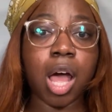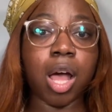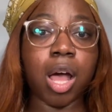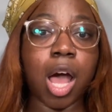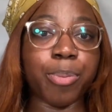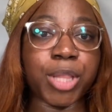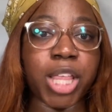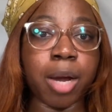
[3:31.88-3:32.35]

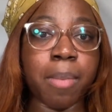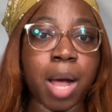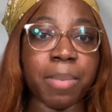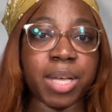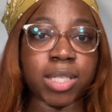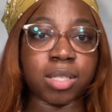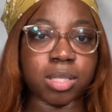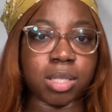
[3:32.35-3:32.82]
Up there,
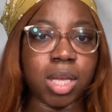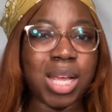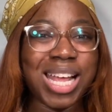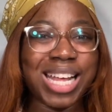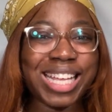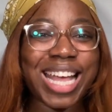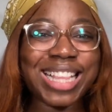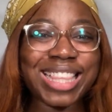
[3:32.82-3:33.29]
mamas.
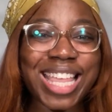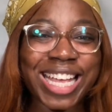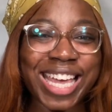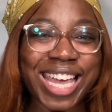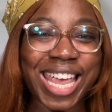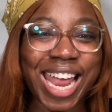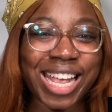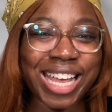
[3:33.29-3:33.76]
Get the
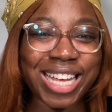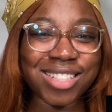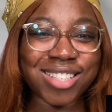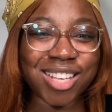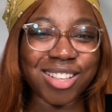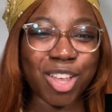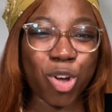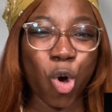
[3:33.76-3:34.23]
kick
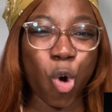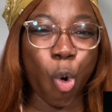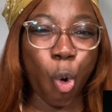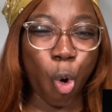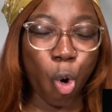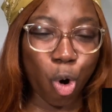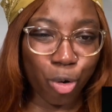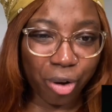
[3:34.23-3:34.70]
into the
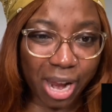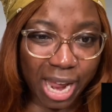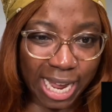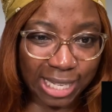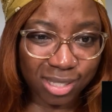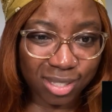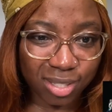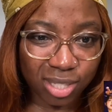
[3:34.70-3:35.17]

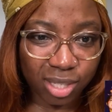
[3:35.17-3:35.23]
chorus.